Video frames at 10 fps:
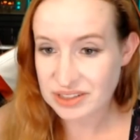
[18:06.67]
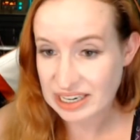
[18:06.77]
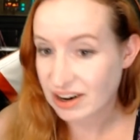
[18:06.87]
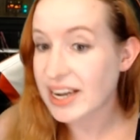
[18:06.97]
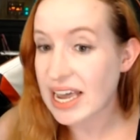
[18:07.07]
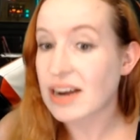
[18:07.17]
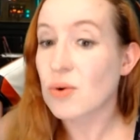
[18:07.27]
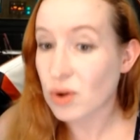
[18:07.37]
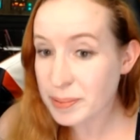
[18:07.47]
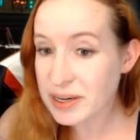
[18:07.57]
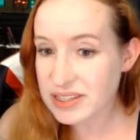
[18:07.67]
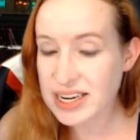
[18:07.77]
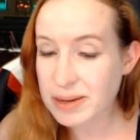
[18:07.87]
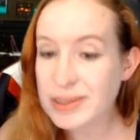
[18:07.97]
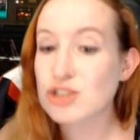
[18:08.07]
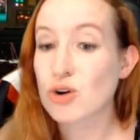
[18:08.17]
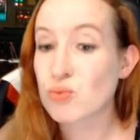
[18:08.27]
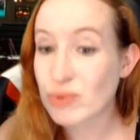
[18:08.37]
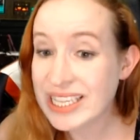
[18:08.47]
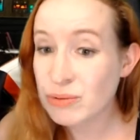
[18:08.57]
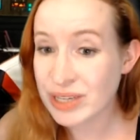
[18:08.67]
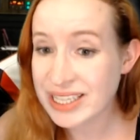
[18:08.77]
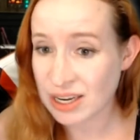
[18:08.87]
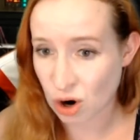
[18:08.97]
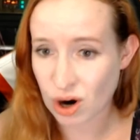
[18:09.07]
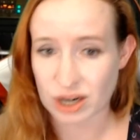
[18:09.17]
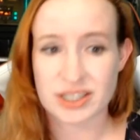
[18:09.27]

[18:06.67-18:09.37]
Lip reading: Again, orbital dynamics are really, really hard.